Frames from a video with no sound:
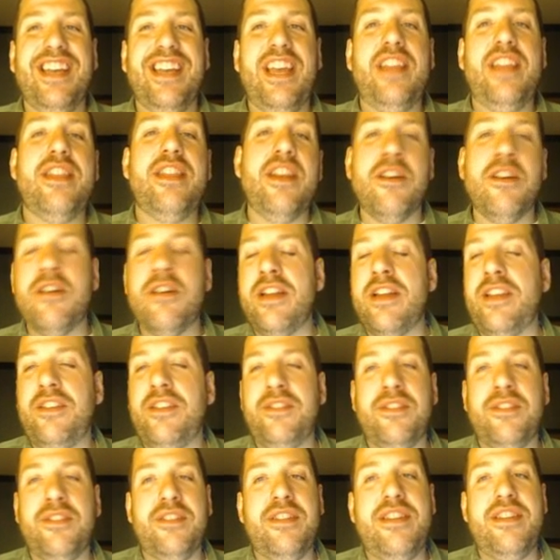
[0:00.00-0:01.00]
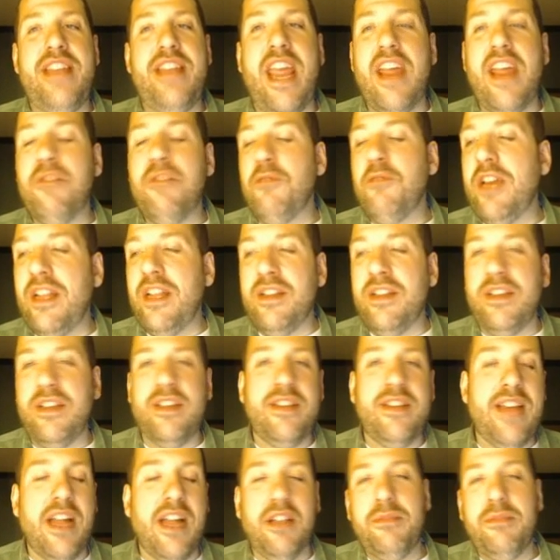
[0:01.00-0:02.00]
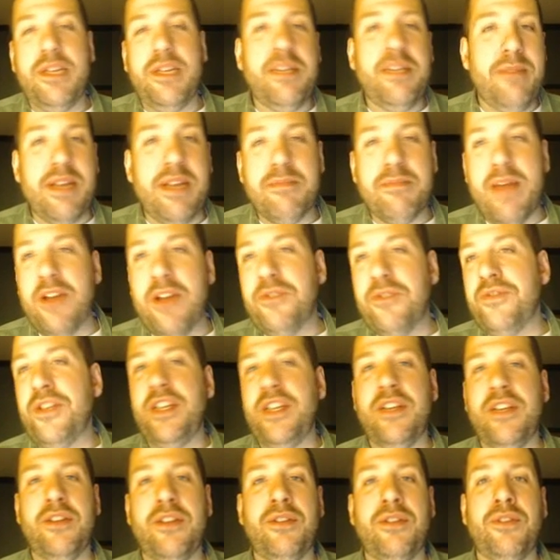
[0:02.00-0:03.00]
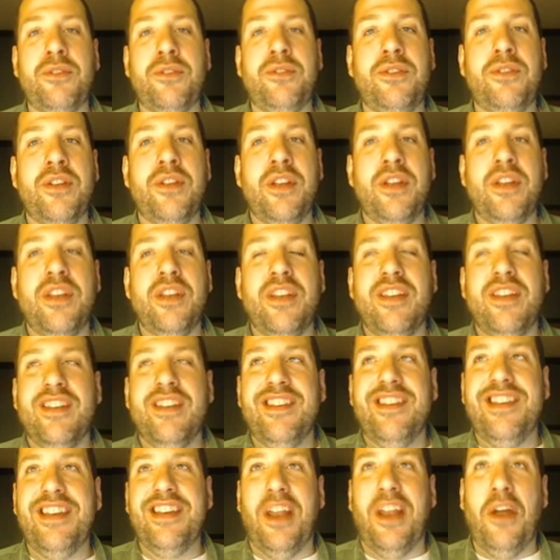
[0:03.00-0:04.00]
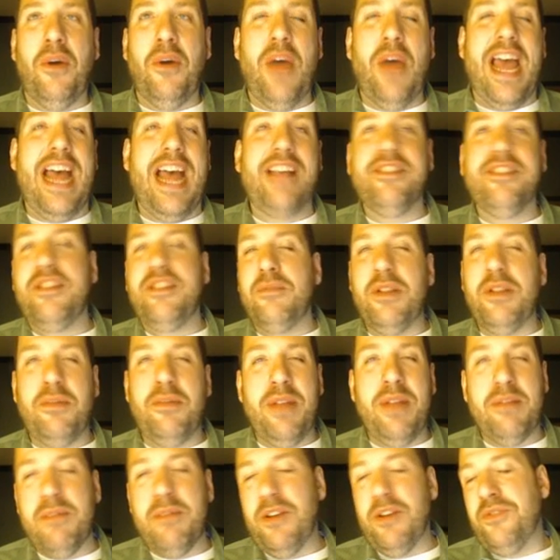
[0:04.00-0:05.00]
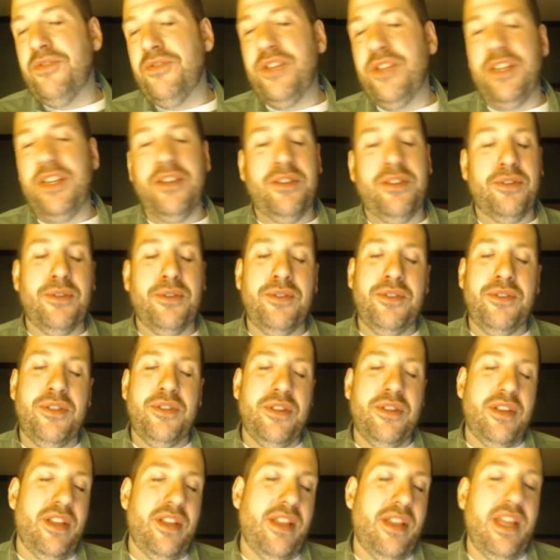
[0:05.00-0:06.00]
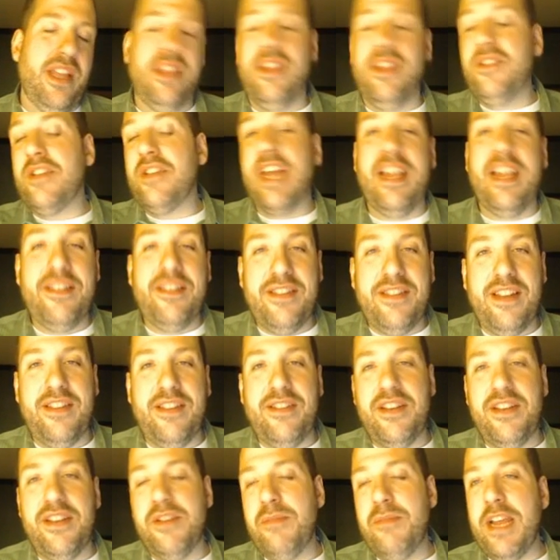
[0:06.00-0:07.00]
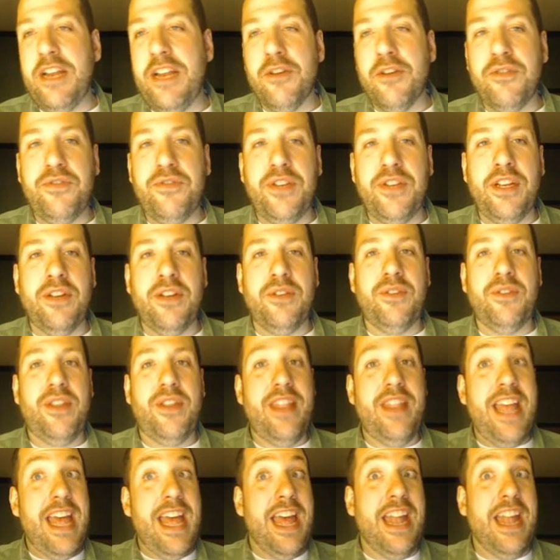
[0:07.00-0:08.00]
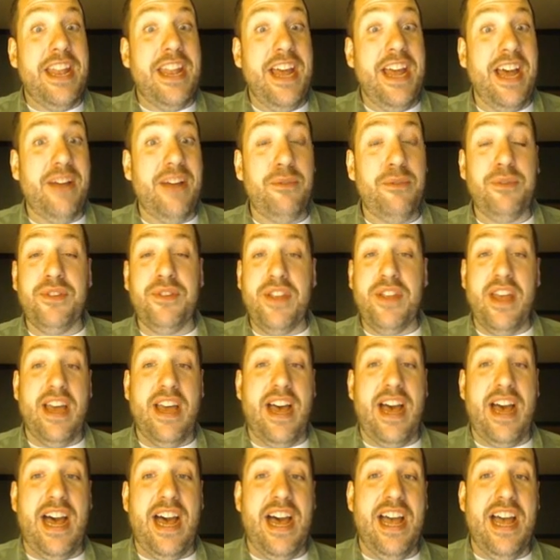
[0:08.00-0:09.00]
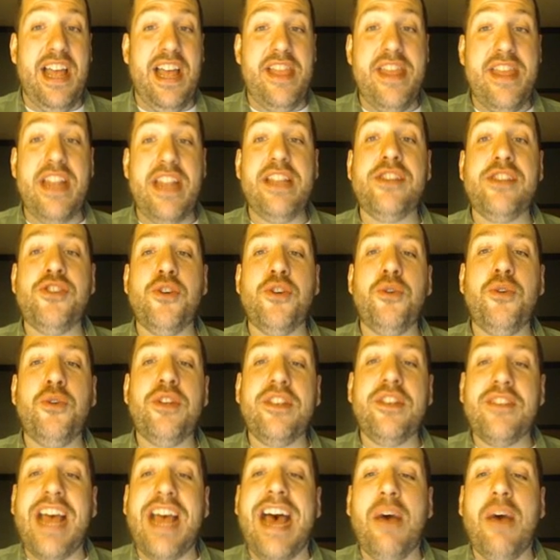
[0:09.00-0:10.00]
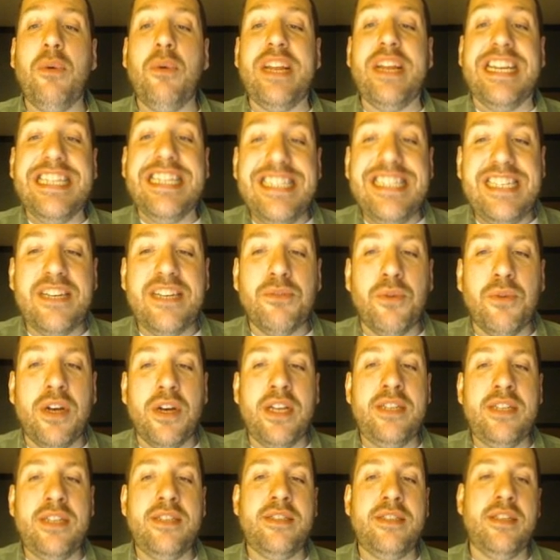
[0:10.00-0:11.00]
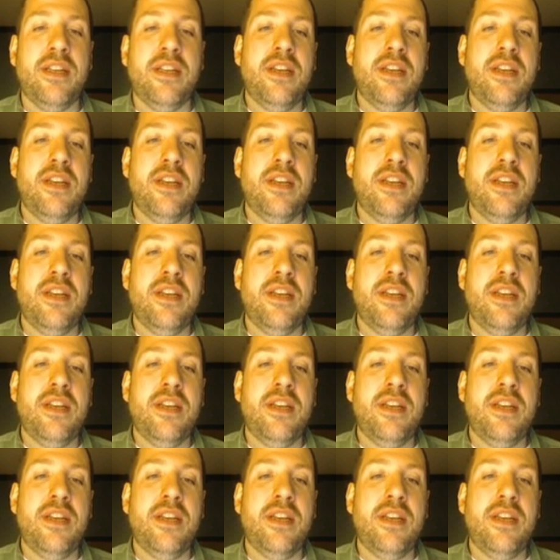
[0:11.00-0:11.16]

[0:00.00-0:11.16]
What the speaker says: And there it is, Dan Whalen telling me to make my own videos, asking me to make my own videos. And then this guy says you can make your own videos. And then he showed us how easy it was.